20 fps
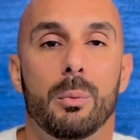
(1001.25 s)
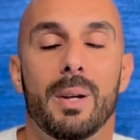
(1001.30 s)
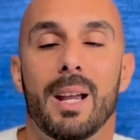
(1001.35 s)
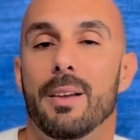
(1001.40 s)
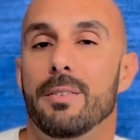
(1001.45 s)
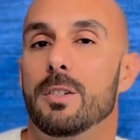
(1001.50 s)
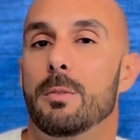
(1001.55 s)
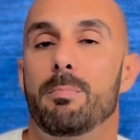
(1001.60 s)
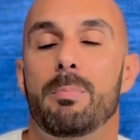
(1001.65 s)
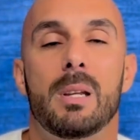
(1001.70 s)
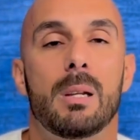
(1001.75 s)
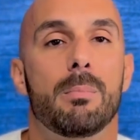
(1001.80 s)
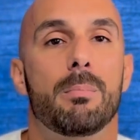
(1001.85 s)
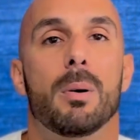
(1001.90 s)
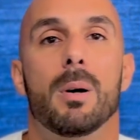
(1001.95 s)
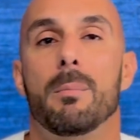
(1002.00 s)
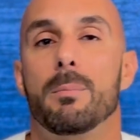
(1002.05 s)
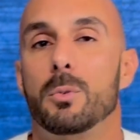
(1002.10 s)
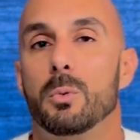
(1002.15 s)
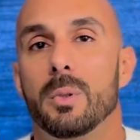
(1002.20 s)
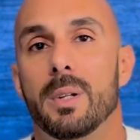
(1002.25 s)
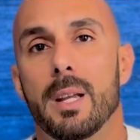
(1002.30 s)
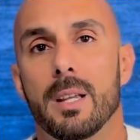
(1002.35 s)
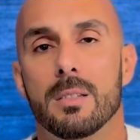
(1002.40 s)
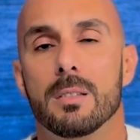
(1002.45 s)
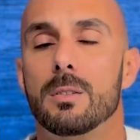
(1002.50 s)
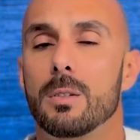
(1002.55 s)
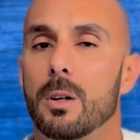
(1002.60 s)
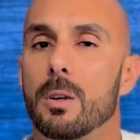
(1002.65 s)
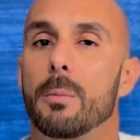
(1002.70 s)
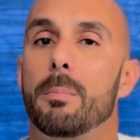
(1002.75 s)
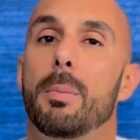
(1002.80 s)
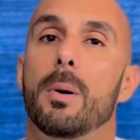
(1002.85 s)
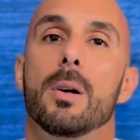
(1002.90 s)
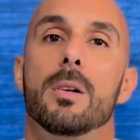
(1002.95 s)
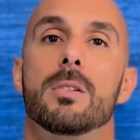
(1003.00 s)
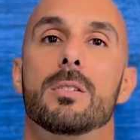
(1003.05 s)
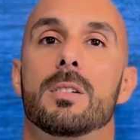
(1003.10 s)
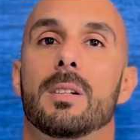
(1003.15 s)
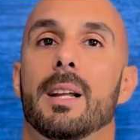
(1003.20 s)
We have speed bumps. We get sucker
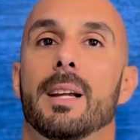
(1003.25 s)
punched.